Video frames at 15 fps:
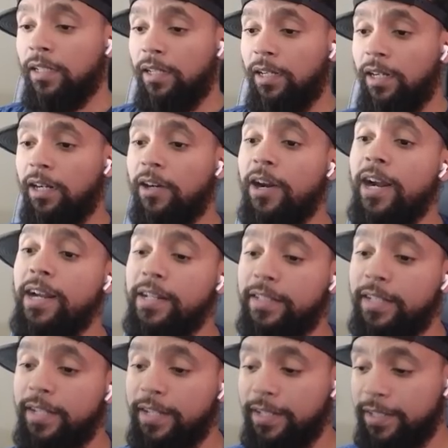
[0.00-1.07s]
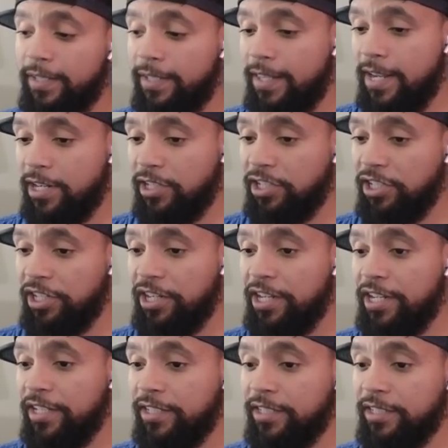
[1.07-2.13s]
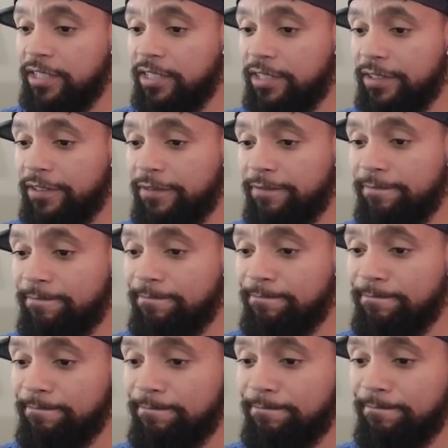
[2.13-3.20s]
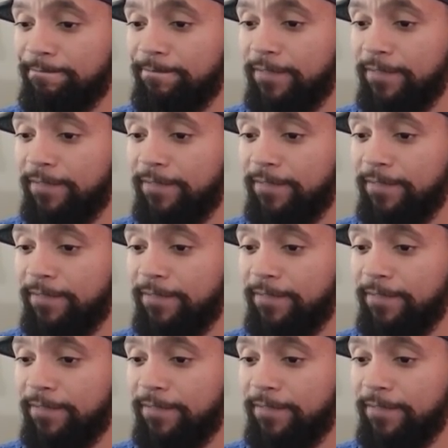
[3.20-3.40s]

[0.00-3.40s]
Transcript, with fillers: All right. There she is. Me and Sharon played a